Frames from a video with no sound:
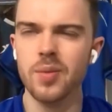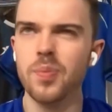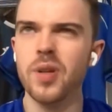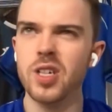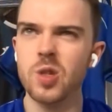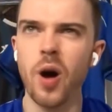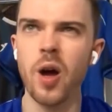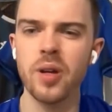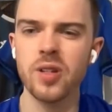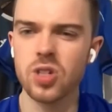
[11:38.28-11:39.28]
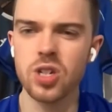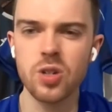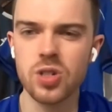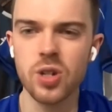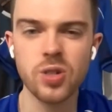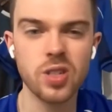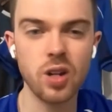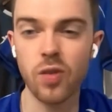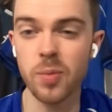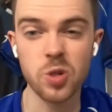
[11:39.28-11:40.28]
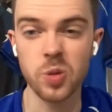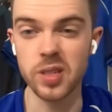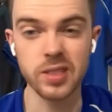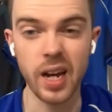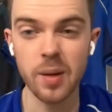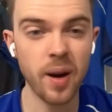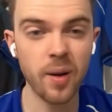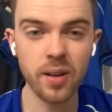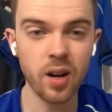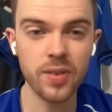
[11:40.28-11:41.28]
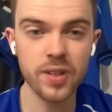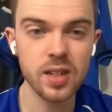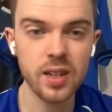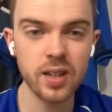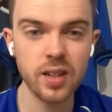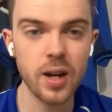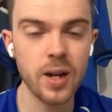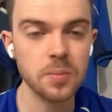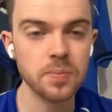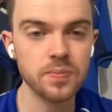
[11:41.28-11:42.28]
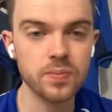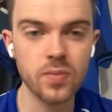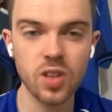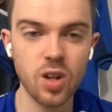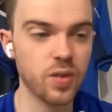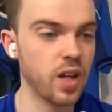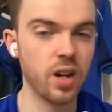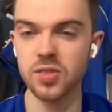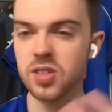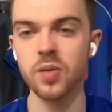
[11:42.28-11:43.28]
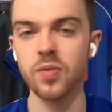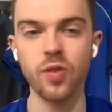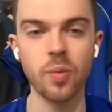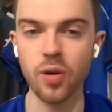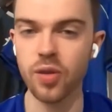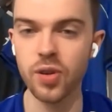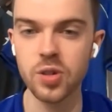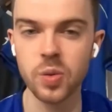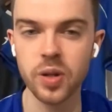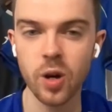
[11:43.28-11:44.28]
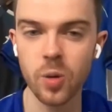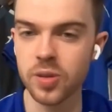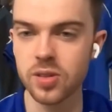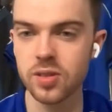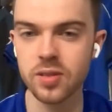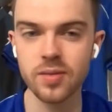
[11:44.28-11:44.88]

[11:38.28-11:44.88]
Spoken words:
Despite it being such huge news, there's not really much we can say about it, obviously. Other than obviously from both of us, we hope it's